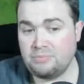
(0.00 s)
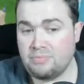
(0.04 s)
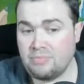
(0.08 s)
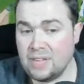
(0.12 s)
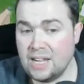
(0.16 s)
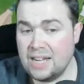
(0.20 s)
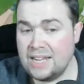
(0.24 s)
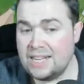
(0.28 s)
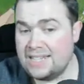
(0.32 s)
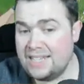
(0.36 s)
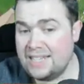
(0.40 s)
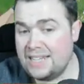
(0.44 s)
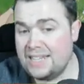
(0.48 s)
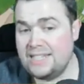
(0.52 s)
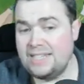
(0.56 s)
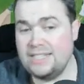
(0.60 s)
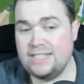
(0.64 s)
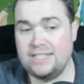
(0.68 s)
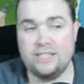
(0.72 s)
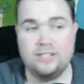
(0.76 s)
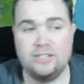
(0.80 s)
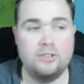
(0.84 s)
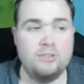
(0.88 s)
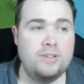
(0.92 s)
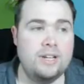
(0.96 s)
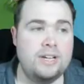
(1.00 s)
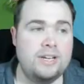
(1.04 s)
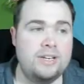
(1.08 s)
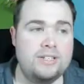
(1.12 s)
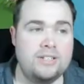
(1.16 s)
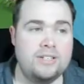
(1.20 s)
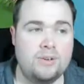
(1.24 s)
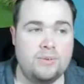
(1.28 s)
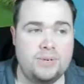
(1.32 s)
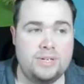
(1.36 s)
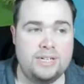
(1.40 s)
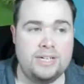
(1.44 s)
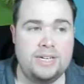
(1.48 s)
it's easy to do that,
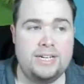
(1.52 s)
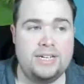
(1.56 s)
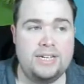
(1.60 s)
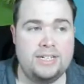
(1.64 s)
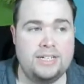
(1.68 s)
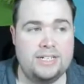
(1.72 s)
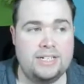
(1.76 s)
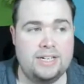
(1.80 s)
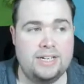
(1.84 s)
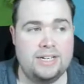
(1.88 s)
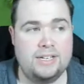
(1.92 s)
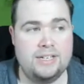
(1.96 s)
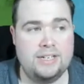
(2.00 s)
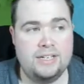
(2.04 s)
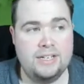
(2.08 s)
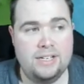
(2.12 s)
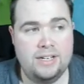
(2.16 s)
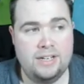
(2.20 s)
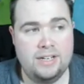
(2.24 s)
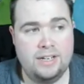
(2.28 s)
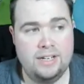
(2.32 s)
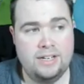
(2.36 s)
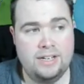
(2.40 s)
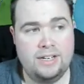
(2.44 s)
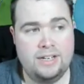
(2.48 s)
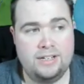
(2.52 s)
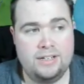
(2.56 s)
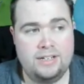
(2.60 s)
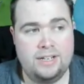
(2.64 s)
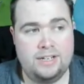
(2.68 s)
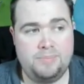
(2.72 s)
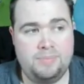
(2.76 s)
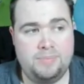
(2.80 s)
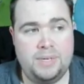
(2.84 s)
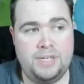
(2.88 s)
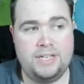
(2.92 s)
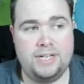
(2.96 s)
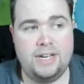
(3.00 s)
so it needs to just
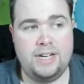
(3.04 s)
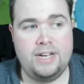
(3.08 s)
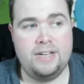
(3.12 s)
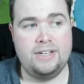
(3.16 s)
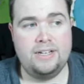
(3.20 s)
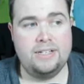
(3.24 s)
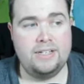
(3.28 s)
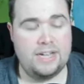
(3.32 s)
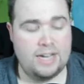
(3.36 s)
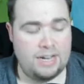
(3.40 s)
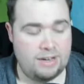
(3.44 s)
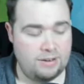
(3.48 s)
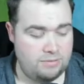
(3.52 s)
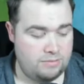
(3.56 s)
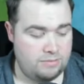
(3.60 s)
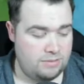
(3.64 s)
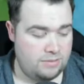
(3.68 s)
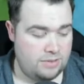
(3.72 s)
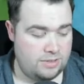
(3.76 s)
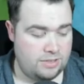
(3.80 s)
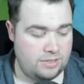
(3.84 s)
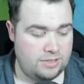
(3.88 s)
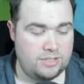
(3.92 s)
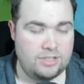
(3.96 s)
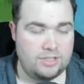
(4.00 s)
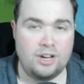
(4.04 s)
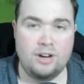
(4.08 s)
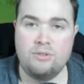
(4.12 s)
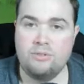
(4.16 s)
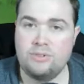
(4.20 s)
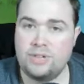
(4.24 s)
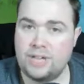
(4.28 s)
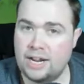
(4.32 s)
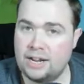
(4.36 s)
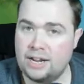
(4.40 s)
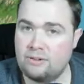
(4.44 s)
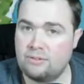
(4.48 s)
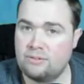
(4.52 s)
be taken down, slowed
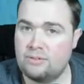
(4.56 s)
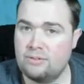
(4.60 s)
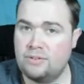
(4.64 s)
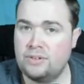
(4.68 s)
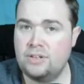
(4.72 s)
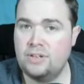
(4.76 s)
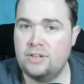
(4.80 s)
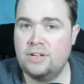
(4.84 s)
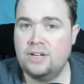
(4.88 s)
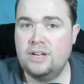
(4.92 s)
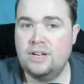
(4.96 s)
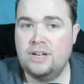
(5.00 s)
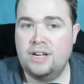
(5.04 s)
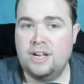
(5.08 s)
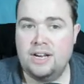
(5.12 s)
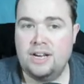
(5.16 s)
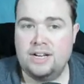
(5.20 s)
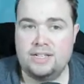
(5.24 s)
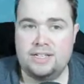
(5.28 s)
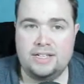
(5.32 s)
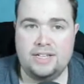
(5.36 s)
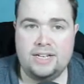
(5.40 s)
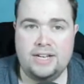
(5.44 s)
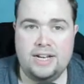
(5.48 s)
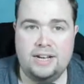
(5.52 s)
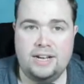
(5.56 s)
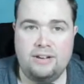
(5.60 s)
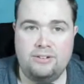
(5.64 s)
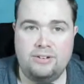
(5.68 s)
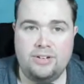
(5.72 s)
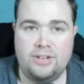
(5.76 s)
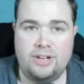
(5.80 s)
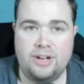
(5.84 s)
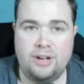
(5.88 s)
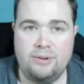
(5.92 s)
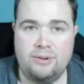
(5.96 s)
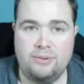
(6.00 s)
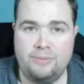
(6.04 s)
down, and see how you
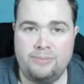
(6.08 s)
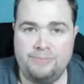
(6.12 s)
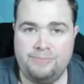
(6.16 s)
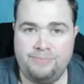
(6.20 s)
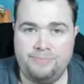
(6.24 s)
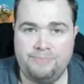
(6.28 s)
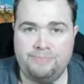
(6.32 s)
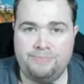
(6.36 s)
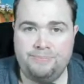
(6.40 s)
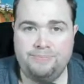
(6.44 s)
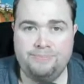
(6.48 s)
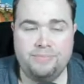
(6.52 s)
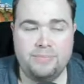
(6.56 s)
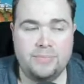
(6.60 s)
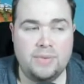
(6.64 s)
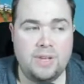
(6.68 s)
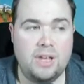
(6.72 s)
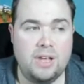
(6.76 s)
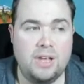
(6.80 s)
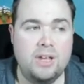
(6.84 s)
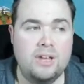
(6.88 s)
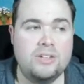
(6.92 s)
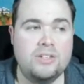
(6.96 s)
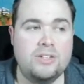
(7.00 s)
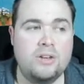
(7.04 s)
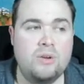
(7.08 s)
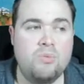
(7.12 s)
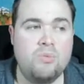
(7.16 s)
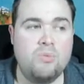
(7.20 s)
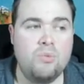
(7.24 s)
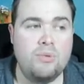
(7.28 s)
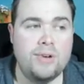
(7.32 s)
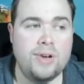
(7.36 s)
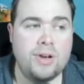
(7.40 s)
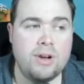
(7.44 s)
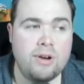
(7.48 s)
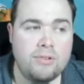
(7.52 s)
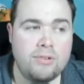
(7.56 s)
go. So
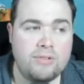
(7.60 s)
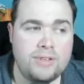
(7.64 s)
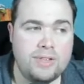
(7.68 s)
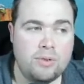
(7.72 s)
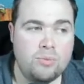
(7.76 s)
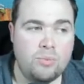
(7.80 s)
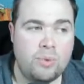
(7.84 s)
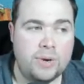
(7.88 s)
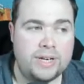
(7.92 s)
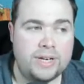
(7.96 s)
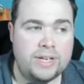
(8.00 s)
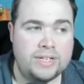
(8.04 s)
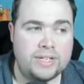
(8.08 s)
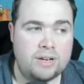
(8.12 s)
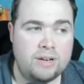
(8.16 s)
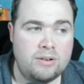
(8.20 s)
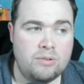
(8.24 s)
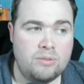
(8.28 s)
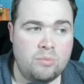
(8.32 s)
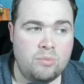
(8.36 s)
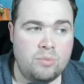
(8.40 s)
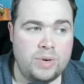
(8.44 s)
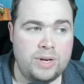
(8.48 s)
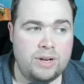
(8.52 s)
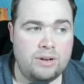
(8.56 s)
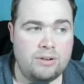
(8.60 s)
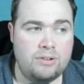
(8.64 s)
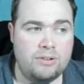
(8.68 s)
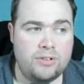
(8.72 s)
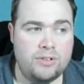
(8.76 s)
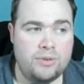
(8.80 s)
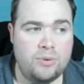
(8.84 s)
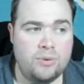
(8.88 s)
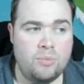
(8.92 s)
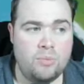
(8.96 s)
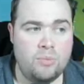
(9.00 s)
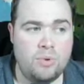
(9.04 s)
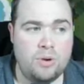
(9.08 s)
we are in the winter, we are
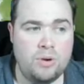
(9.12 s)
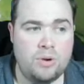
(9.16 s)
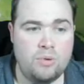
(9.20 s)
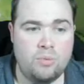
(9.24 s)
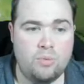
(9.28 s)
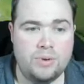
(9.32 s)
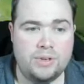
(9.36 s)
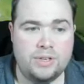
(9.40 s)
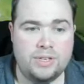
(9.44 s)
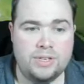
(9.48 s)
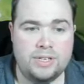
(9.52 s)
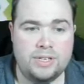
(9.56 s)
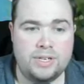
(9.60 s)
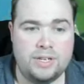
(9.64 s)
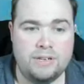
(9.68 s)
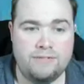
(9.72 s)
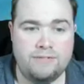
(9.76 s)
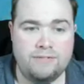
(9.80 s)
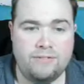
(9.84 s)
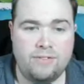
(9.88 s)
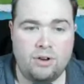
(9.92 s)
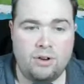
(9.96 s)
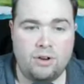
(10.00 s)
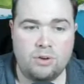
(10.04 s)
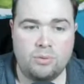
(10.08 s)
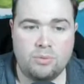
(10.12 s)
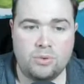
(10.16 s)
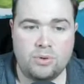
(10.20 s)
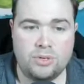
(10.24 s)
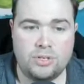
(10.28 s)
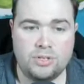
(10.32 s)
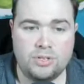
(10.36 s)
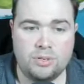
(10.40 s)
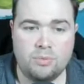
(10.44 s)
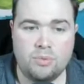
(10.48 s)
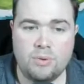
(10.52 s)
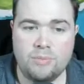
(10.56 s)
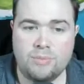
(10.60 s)
doing well with the firewood,
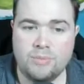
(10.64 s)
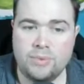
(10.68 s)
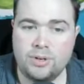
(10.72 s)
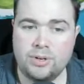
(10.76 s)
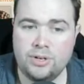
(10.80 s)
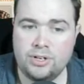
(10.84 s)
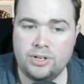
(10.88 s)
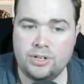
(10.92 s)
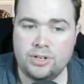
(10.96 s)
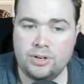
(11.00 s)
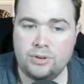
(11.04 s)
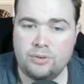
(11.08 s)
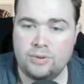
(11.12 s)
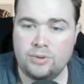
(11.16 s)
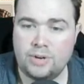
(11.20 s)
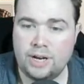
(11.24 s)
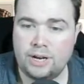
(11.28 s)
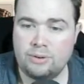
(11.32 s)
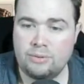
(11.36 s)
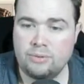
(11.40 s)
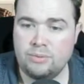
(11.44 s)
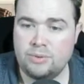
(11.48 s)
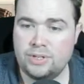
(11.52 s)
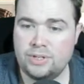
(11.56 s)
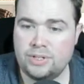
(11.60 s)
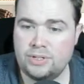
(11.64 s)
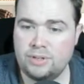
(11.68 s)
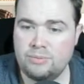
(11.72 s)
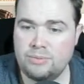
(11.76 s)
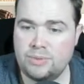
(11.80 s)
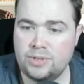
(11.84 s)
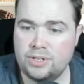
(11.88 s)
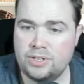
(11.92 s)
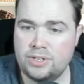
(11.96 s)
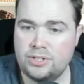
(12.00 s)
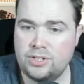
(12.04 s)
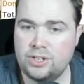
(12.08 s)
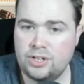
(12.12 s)
so what I'm going to do now is I'm
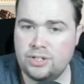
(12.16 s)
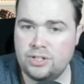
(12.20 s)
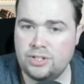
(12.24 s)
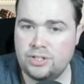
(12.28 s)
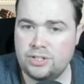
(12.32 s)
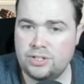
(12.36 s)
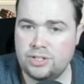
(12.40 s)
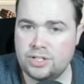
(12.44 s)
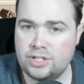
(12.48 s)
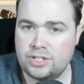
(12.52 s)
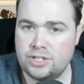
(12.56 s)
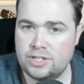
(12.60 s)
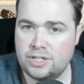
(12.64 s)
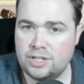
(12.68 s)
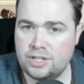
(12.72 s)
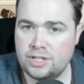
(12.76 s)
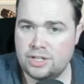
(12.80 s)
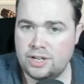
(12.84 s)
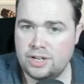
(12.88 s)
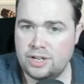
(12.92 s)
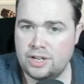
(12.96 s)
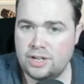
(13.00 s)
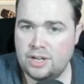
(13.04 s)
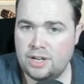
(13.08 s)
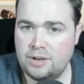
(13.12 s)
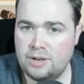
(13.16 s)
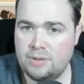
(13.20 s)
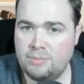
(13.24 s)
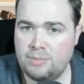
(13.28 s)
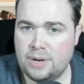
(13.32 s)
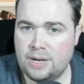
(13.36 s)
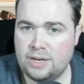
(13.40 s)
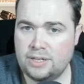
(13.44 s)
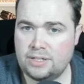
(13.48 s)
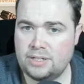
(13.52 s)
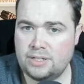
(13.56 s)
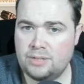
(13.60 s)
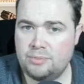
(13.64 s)
going to change this
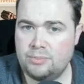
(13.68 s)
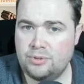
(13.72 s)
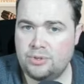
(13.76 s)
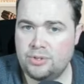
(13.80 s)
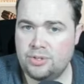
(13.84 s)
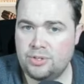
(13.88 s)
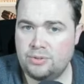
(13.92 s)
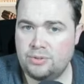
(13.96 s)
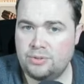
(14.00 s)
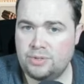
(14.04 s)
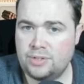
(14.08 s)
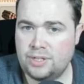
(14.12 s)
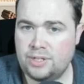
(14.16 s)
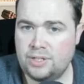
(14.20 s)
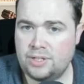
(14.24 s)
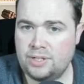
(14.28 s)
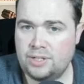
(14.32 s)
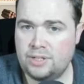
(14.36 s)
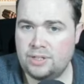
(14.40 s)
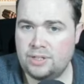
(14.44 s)
back to producing